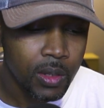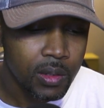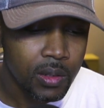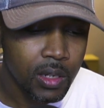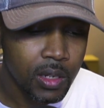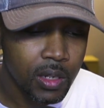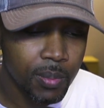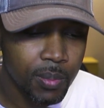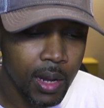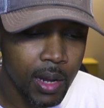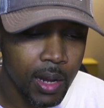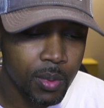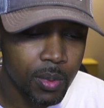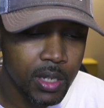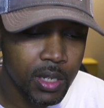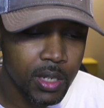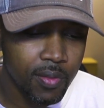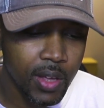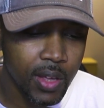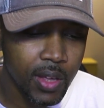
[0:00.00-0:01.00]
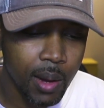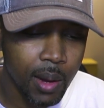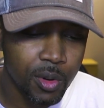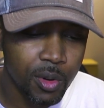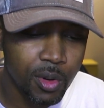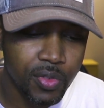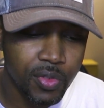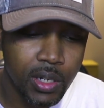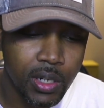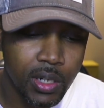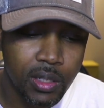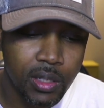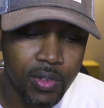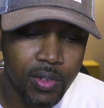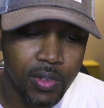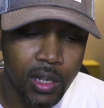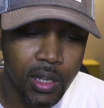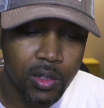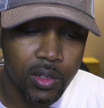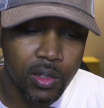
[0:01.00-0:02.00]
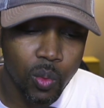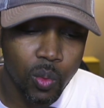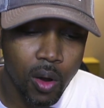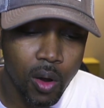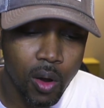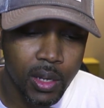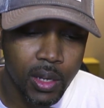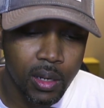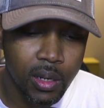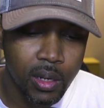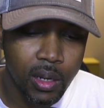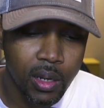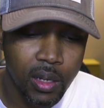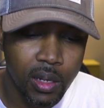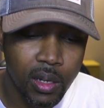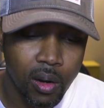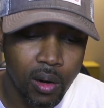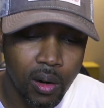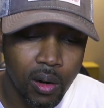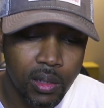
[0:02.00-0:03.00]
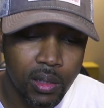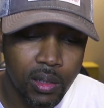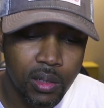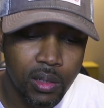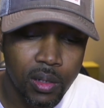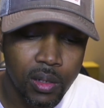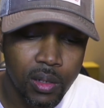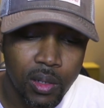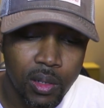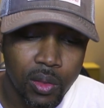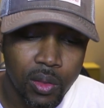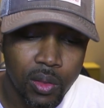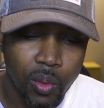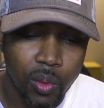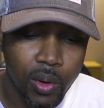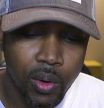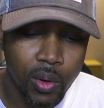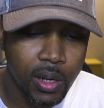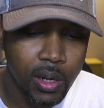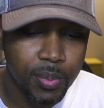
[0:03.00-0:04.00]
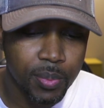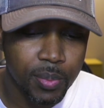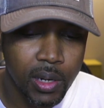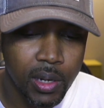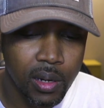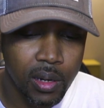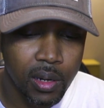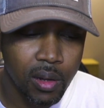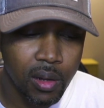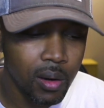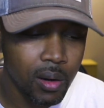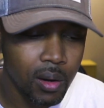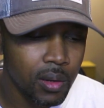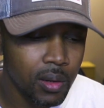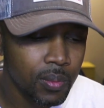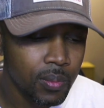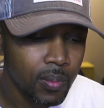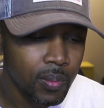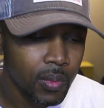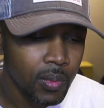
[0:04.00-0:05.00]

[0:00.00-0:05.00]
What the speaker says: Some neighbors have camera footage of kids walking in their yards, throwing up in their yard,